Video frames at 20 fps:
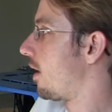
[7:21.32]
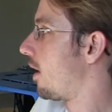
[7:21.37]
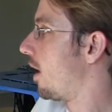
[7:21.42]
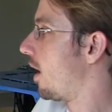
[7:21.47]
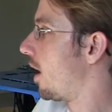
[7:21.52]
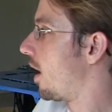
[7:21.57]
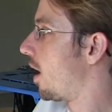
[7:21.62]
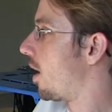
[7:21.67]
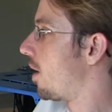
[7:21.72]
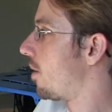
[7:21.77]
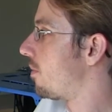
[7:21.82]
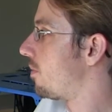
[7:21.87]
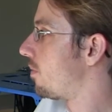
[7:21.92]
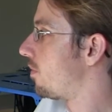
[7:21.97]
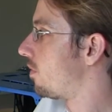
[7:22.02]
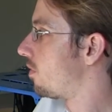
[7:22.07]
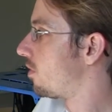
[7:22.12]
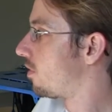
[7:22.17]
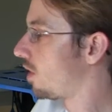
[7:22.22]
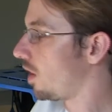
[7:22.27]

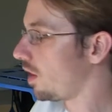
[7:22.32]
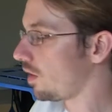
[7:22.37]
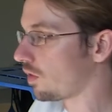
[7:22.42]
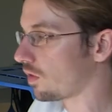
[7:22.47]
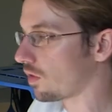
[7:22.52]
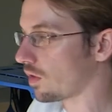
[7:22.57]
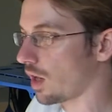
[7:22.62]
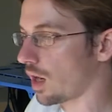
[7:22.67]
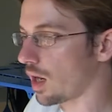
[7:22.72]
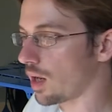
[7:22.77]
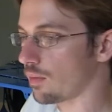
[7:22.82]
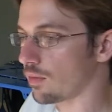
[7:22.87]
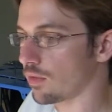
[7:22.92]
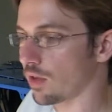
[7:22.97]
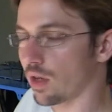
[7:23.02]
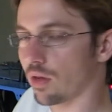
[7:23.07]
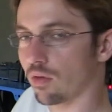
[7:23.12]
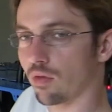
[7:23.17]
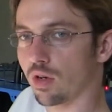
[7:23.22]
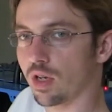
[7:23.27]
This time
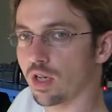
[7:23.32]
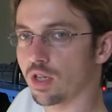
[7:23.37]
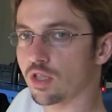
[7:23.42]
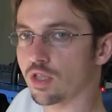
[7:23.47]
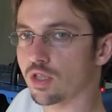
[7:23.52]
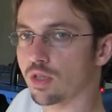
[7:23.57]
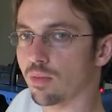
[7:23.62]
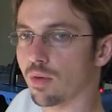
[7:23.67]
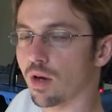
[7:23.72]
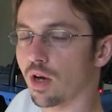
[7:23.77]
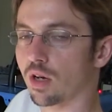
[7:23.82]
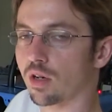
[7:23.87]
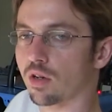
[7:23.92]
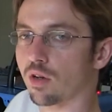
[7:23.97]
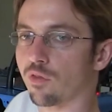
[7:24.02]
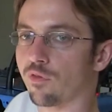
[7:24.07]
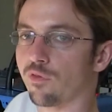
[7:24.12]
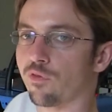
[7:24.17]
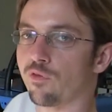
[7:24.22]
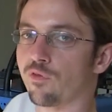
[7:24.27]
they reached the mark
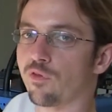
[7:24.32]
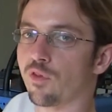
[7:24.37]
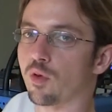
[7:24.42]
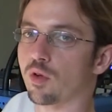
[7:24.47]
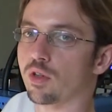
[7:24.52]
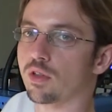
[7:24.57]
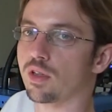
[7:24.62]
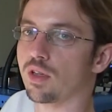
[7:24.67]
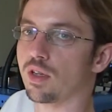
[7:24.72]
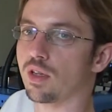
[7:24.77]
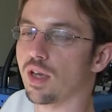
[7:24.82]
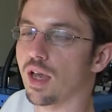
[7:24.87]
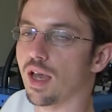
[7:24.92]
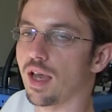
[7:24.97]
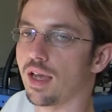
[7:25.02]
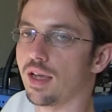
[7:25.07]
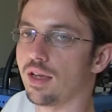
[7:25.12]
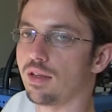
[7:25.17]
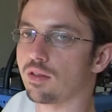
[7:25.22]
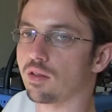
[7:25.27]
of
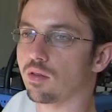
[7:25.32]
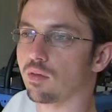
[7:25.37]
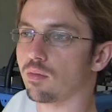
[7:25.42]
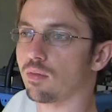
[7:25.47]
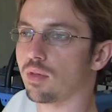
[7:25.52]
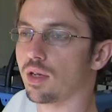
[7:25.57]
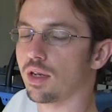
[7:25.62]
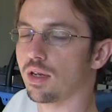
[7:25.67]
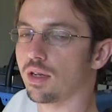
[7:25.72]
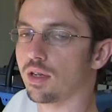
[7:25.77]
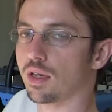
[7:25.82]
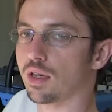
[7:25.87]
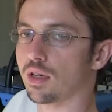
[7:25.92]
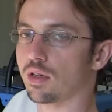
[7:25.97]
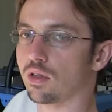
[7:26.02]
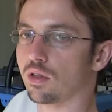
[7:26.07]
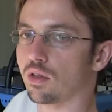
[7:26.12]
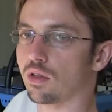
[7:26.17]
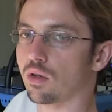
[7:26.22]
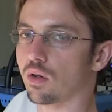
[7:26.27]
$48
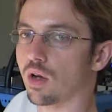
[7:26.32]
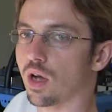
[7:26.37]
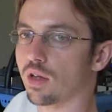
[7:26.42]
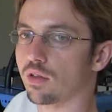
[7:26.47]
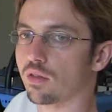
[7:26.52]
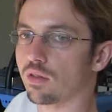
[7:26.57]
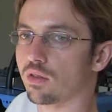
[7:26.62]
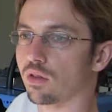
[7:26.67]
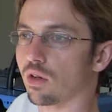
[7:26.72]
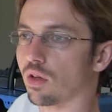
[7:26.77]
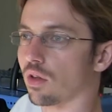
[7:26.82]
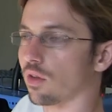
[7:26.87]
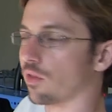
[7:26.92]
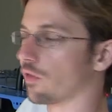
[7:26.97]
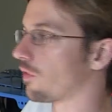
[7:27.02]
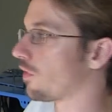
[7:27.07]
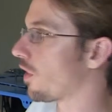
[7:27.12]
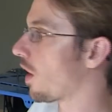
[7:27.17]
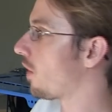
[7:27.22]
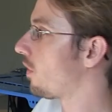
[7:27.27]
million
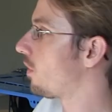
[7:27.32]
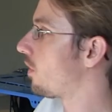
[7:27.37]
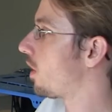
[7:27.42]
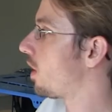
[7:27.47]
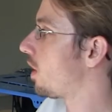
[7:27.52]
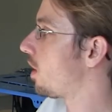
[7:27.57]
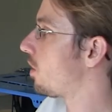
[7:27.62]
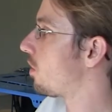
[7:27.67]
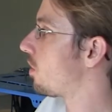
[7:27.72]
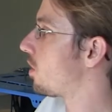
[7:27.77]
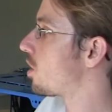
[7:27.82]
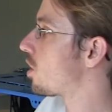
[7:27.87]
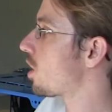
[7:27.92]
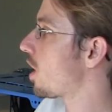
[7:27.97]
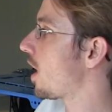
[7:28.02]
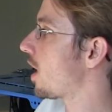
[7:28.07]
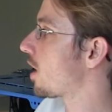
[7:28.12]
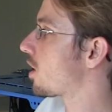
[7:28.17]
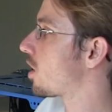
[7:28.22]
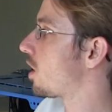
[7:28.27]
funding, which
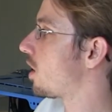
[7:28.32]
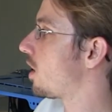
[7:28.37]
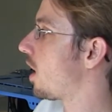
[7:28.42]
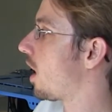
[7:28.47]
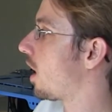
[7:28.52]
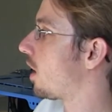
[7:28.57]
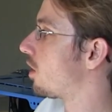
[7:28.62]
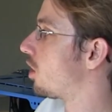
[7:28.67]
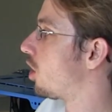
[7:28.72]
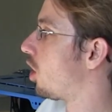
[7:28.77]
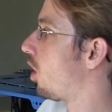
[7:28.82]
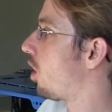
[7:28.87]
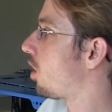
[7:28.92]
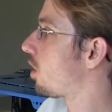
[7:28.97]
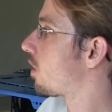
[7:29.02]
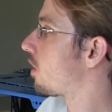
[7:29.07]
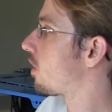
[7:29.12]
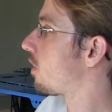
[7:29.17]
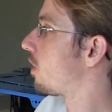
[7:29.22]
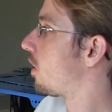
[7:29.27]
actually
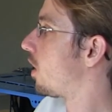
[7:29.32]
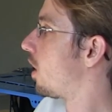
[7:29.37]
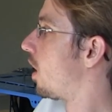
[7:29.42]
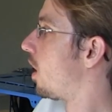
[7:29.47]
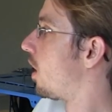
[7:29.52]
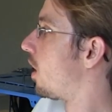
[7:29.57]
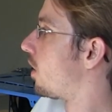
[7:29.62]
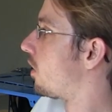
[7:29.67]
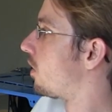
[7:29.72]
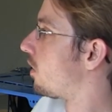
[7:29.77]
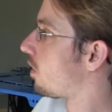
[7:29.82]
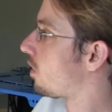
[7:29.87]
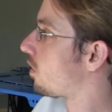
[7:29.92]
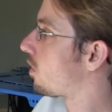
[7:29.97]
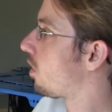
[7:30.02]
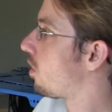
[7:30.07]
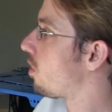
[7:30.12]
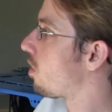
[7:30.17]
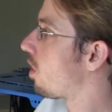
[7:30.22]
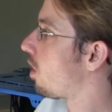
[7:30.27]
unlocked the
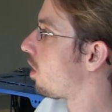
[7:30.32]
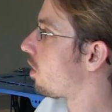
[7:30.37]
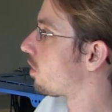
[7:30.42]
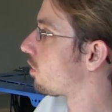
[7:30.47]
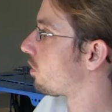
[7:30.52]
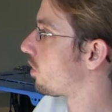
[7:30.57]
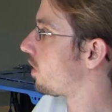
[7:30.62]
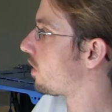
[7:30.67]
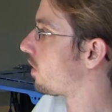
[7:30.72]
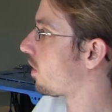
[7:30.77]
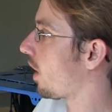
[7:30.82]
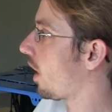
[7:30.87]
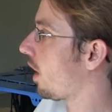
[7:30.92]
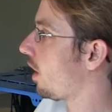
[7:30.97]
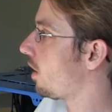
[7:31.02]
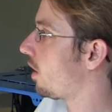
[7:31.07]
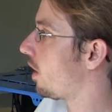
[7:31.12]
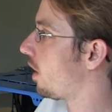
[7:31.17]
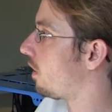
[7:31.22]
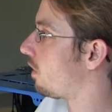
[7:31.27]
so-called
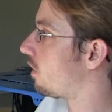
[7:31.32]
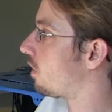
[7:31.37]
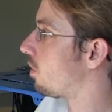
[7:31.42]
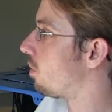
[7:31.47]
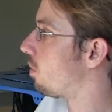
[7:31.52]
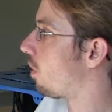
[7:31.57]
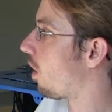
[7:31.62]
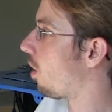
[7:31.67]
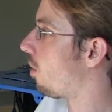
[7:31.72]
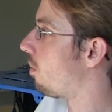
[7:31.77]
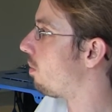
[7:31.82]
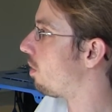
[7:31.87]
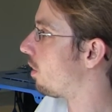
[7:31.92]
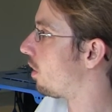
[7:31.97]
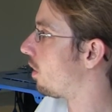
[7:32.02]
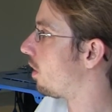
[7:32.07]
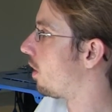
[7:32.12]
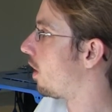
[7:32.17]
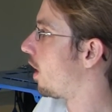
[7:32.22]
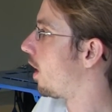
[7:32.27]
Retaliator
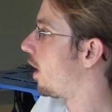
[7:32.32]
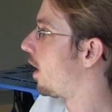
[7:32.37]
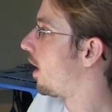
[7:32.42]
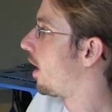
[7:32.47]
bomber.